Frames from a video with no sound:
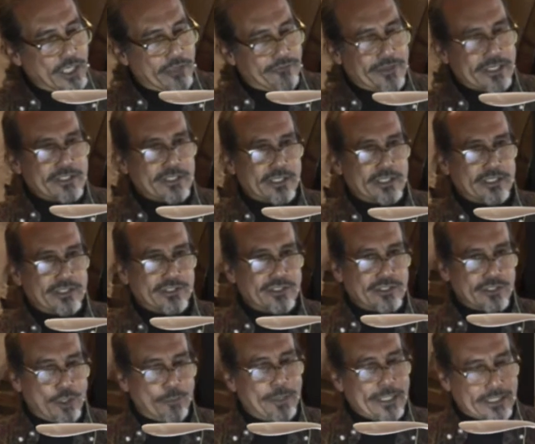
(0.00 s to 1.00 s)
of
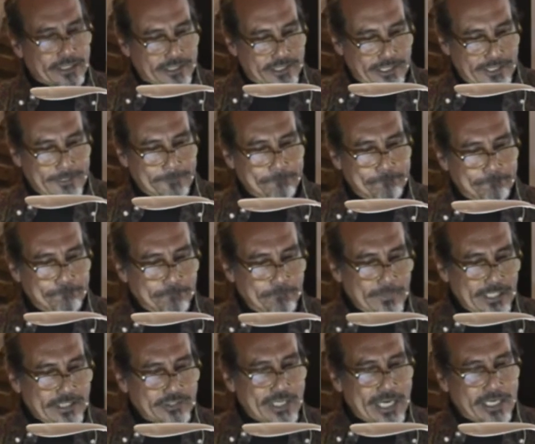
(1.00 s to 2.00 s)
indolent nobility,
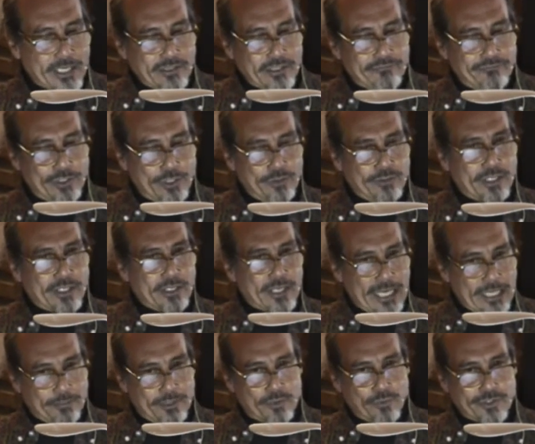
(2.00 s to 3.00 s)
taking the view that
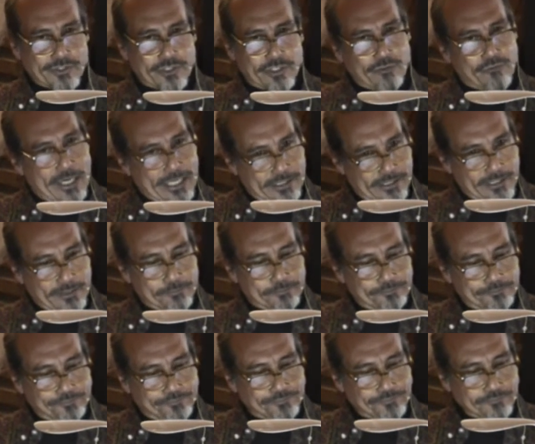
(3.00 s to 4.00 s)
labour was degrading.
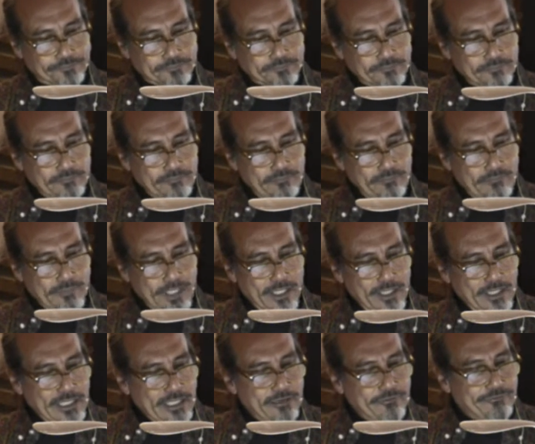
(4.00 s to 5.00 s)

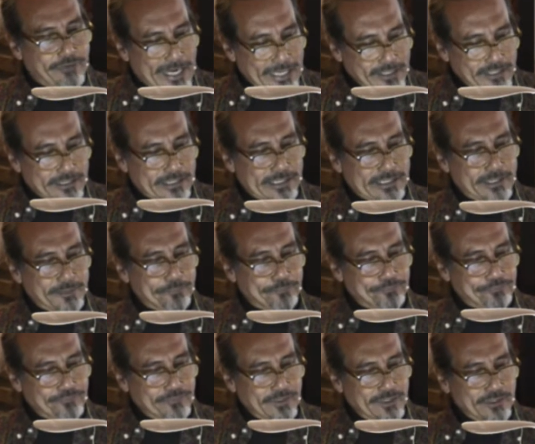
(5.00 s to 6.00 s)
Finally,
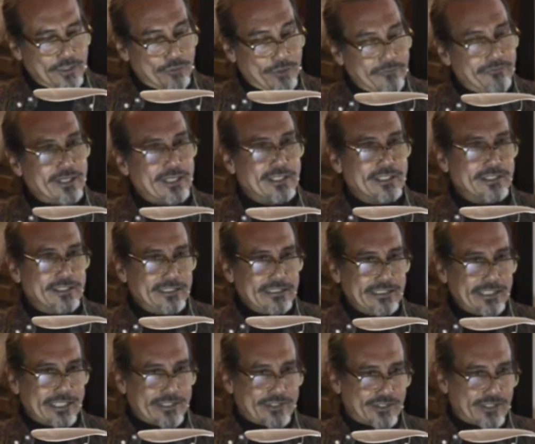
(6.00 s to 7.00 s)
the river
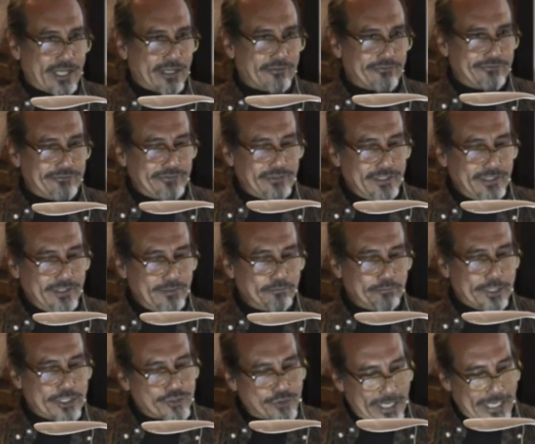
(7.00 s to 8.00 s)
itself
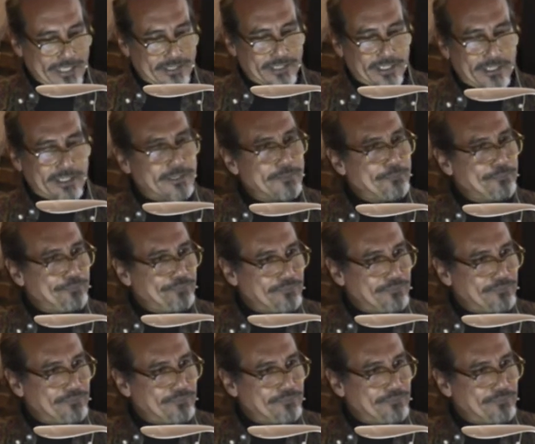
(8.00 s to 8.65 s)
betrayed her.